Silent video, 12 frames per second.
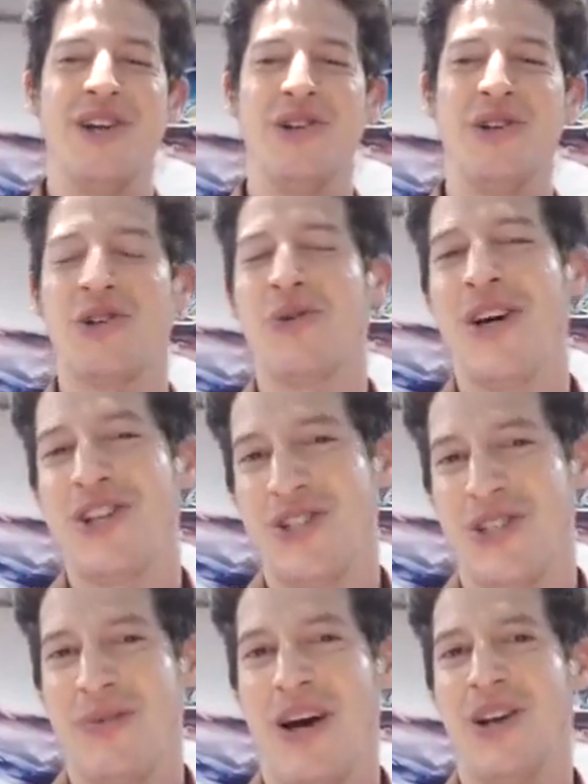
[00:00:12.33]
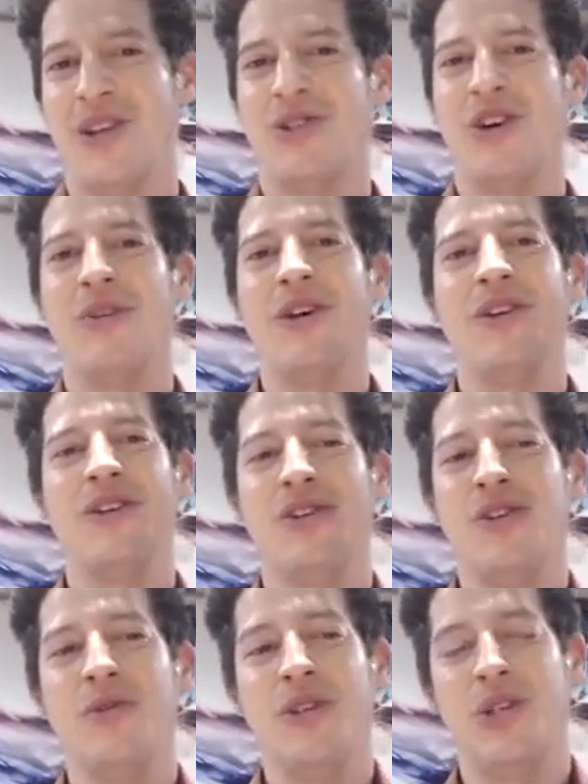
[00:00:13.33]
questions about it. So I want you to
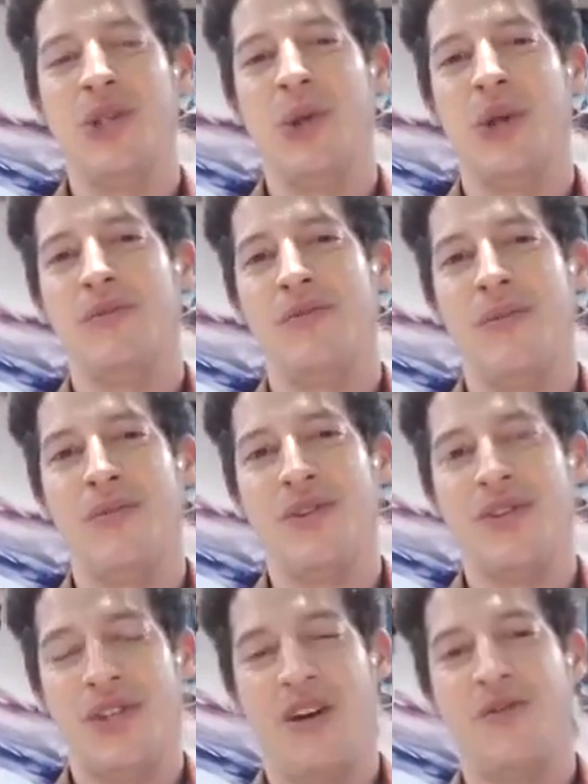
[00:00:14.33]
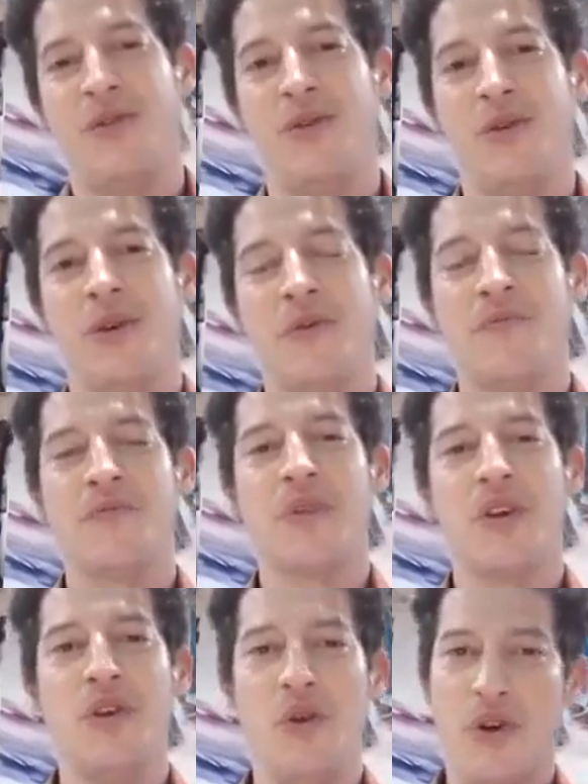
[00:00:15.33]
tune into and remember the stuff you
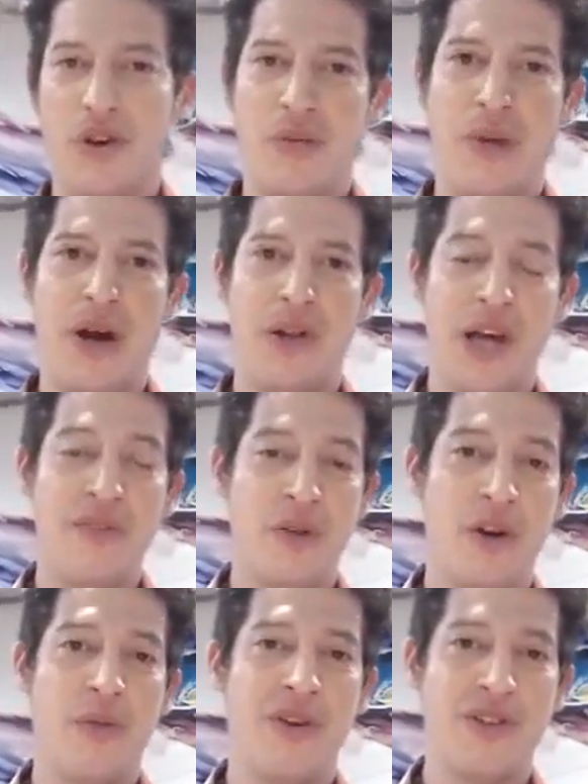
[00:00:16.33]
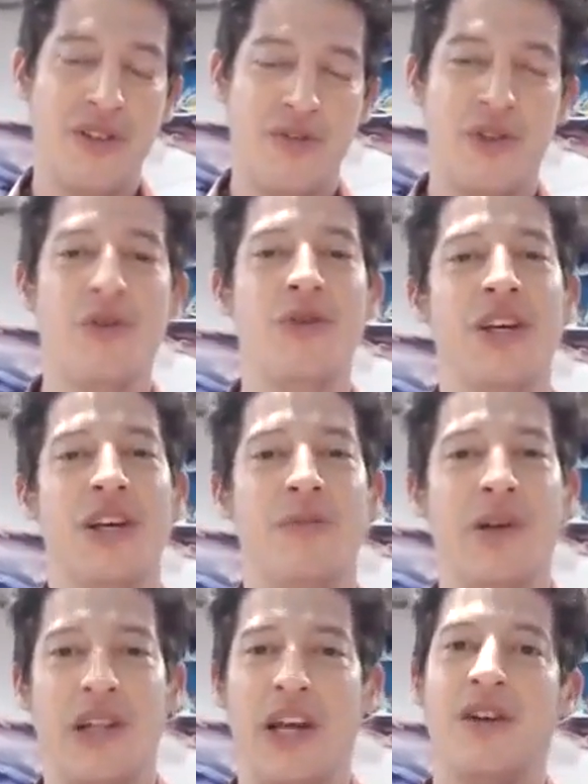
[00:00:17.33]
heard about life purpose. If you're tuning in a
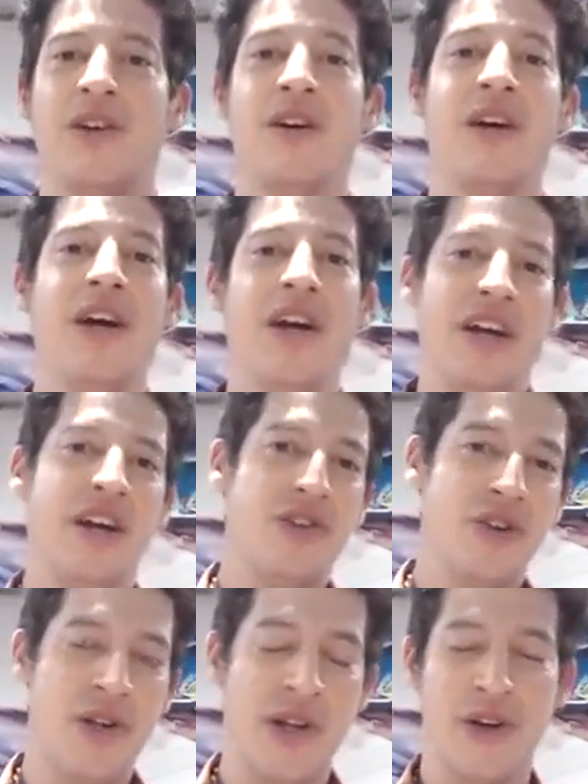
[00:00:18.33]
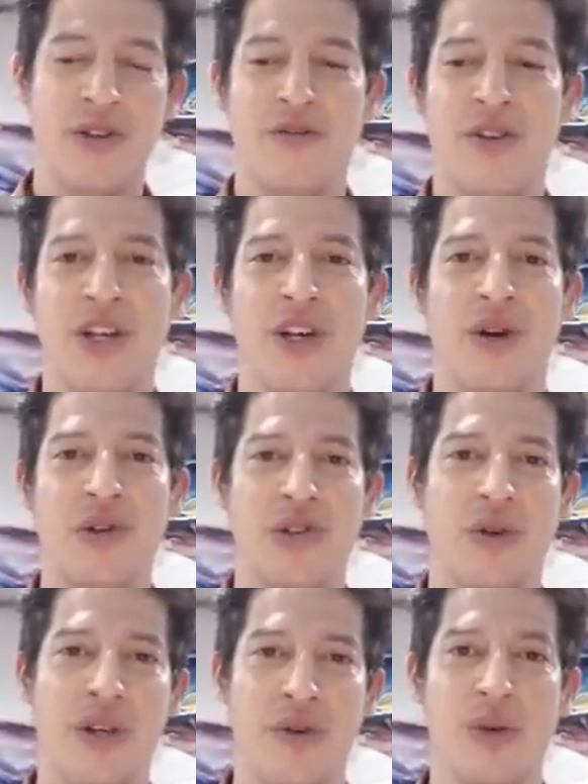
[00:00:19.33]
bit later, it's earlier in the video, so
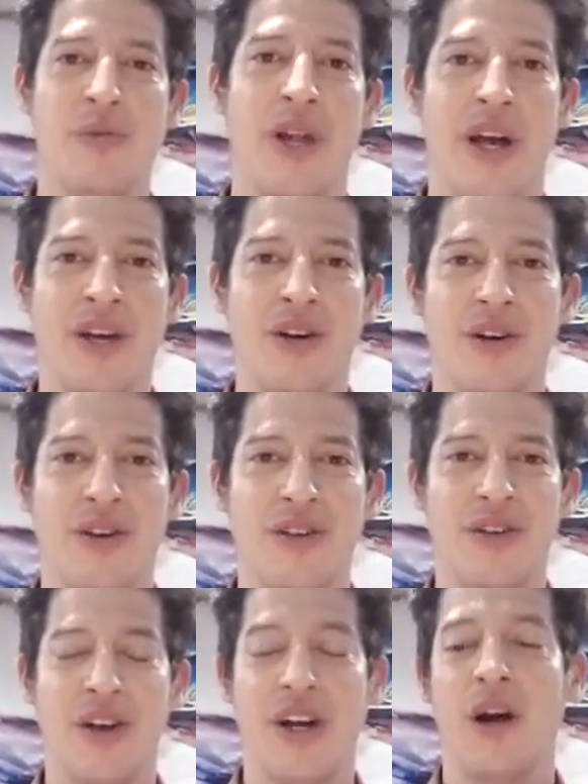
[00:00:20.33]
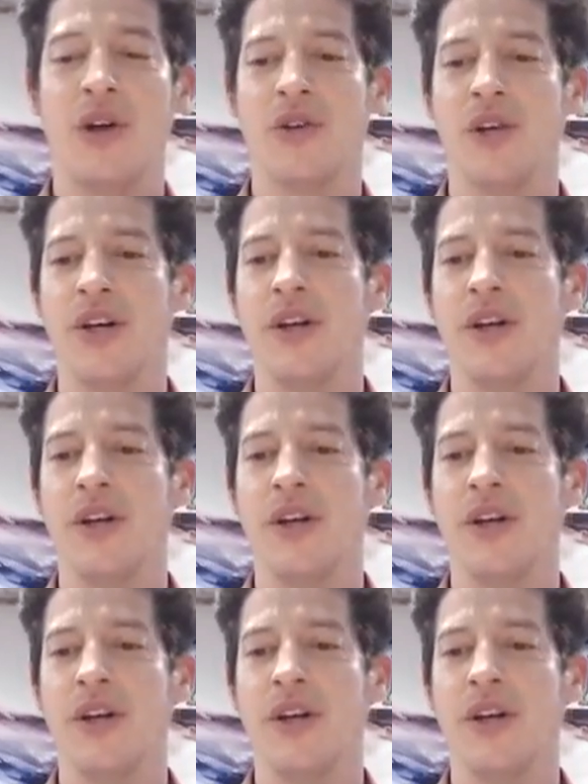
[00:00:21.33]
when you replay, you'll encounter it.